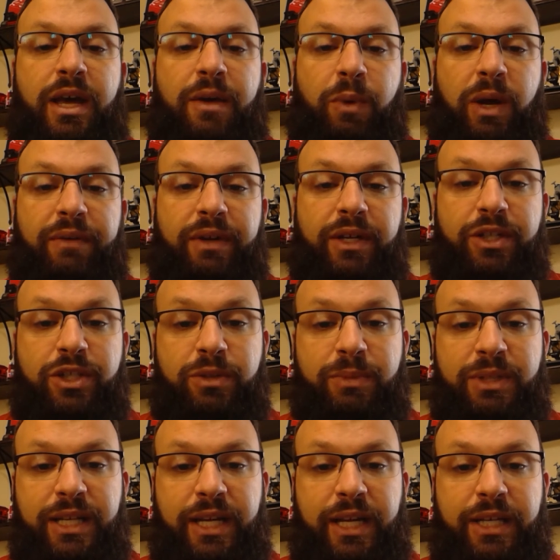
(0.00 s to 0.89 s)
we have
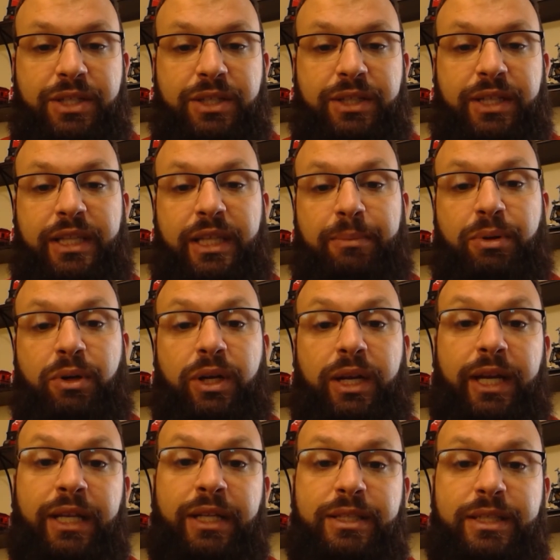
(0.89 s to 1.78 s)
instrumentation that they
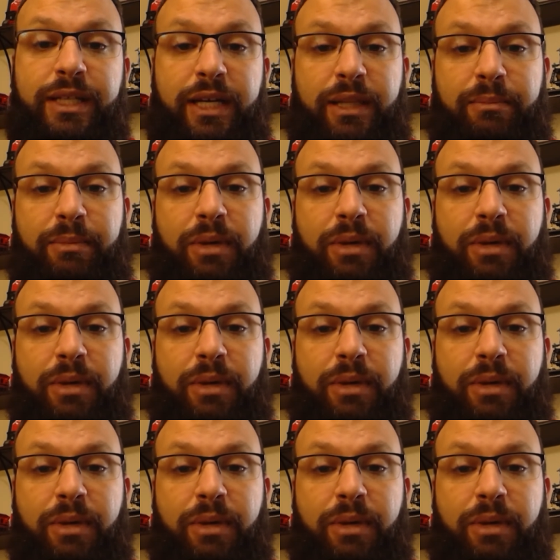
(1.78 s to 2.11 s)
put inside the